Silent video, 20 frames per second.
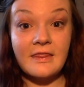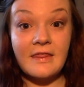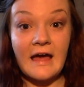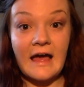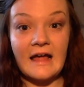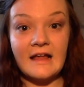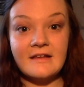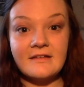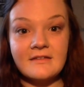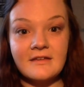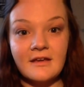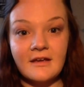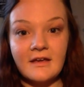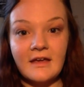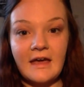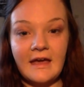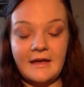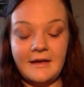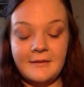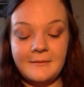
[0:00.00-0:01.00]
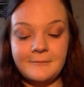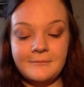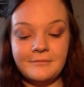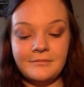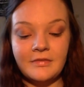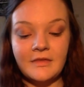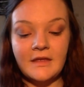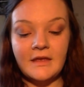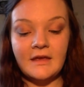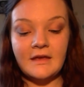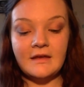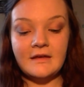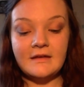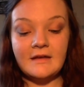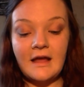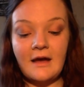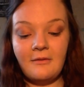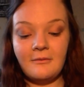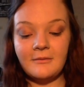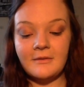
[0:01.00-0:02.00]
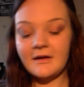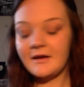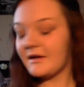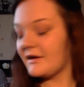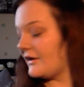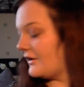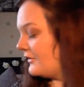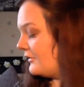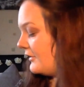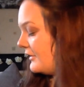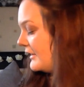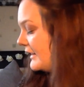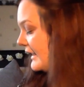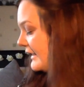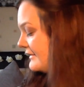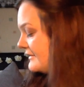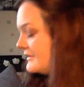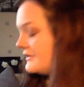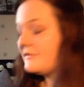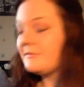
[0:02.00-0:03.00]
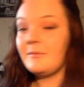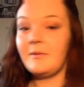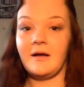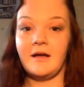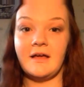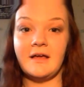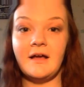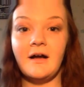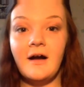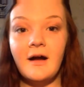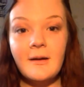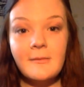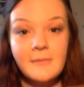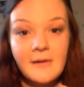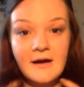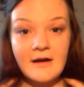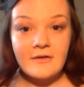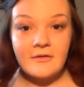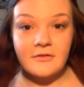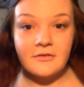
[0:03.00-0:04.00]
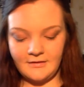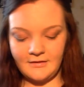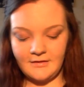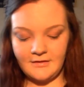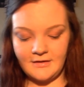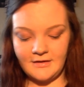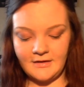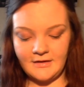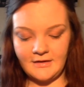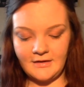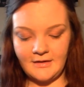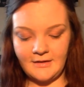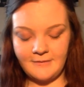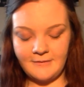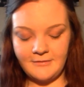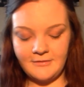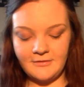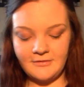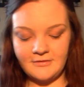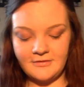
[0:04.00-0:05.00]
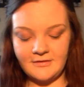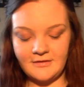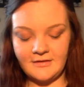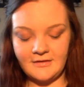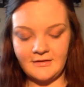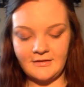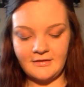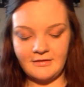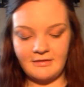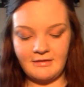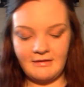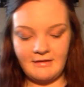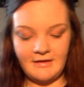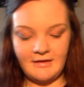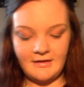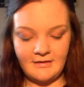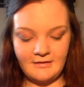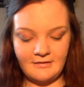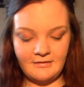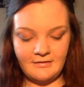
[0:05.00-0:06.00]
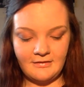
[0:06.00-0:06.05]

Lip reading: that. Okay. Now I'm going to go on and do my eyebrows. I am using the